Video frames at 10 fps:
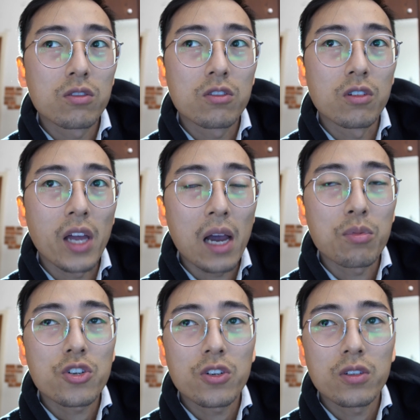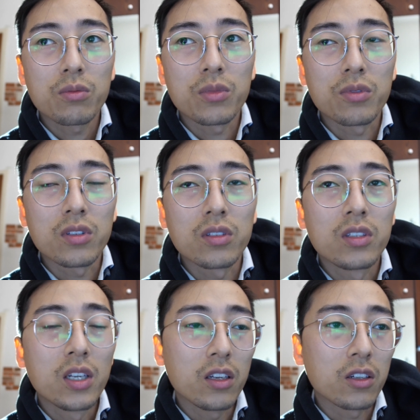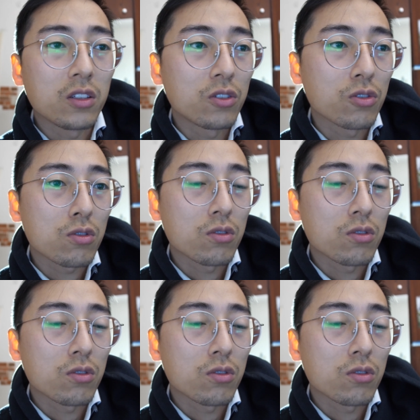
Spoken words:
aperture, maybe it goes